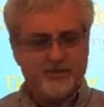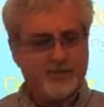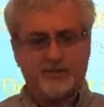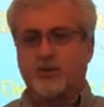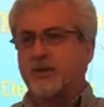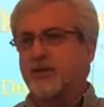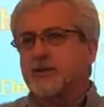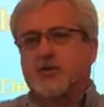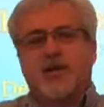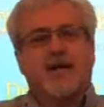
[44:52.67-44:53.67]
This is what the
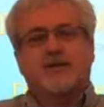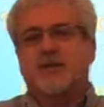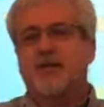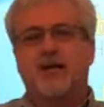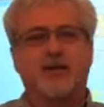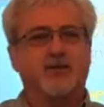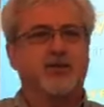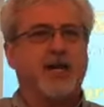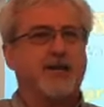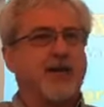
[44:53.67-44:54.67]
Israelites did not
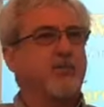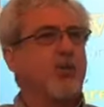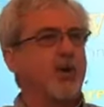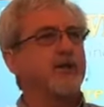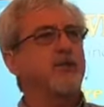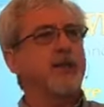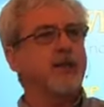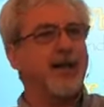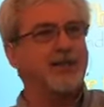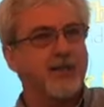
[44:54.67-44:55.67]
understand. They wanted to be
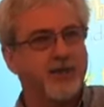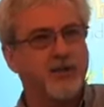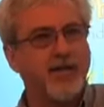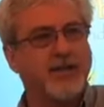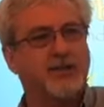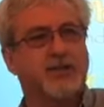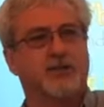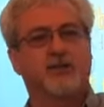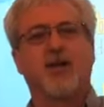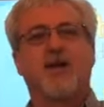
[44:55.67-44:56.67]
like the other
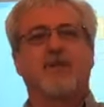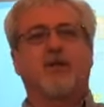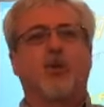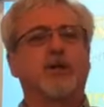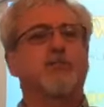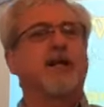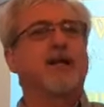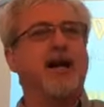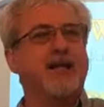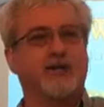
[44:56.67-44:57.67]
nations. They wanted to be
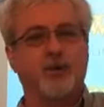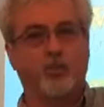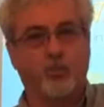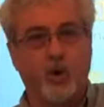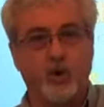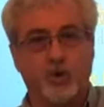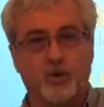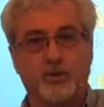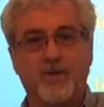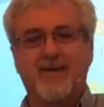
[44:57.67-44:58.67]
like the
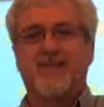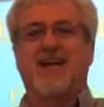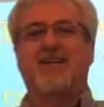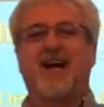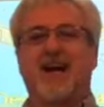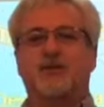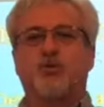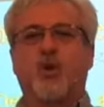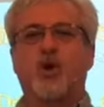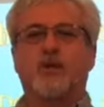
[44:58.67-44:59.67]
world. And God's
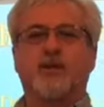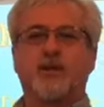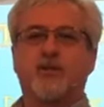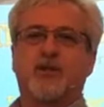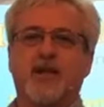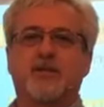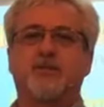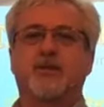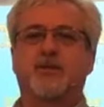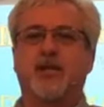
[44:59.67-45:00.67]
word in the New
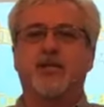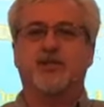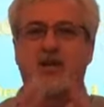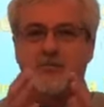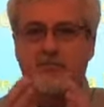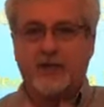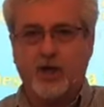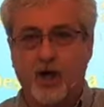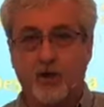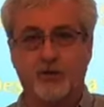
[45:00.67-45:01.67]
Testament says, be
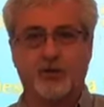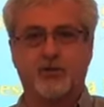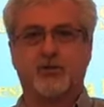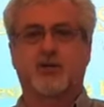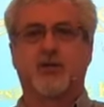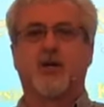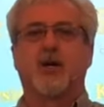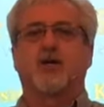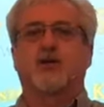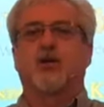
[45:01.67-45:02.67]
cautious
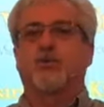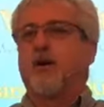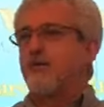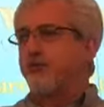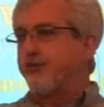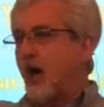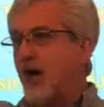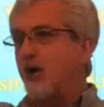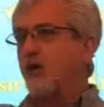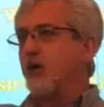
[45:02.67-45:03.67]
to
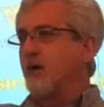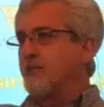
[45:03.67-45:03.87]
follow